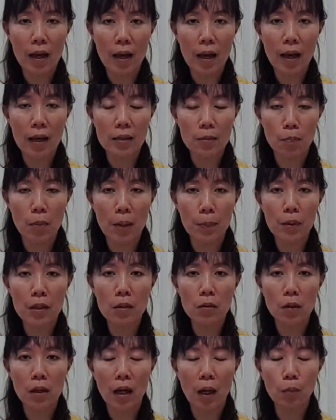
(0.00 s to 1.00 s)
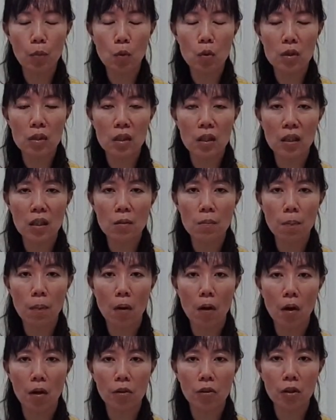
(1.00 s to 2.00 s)
As maybe you come to certain
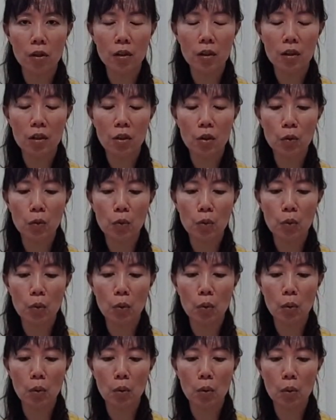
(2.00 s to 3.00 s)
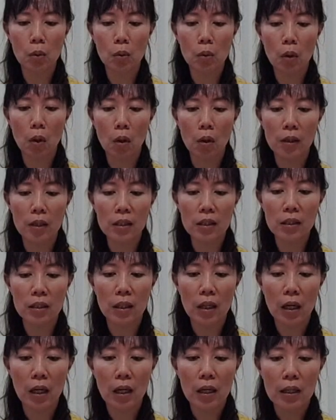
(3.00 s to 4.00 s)
posture due to your
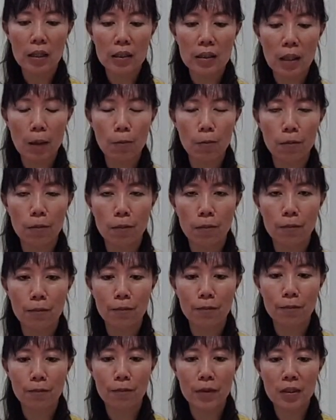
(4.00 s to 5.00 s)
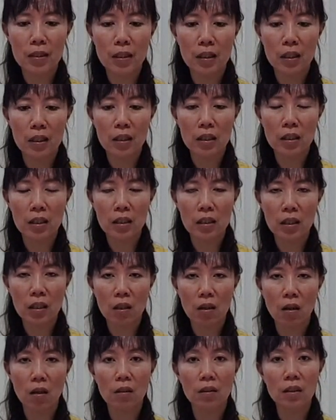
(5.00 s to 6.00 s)
some physical
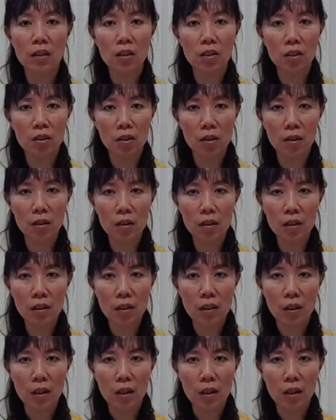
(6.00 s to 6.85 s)
condition,